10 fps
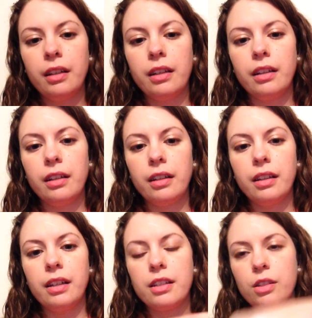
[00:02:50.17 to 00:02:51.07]

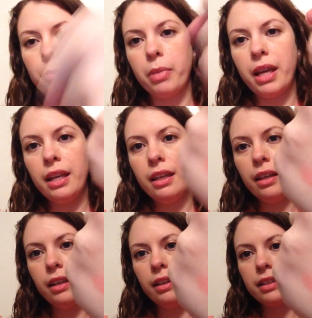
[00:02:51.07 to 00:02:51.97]
And it's pink.
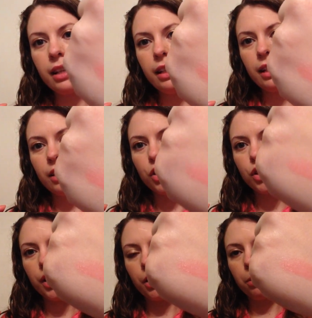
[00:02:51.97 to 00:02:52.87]
It's kind of like a
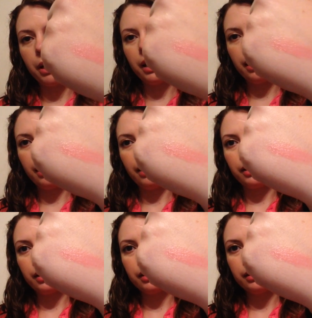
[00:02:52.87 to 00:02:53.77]
sheer pink
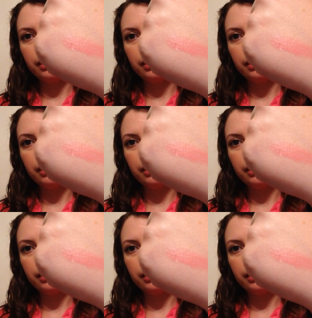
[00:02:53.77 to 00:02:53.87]
color.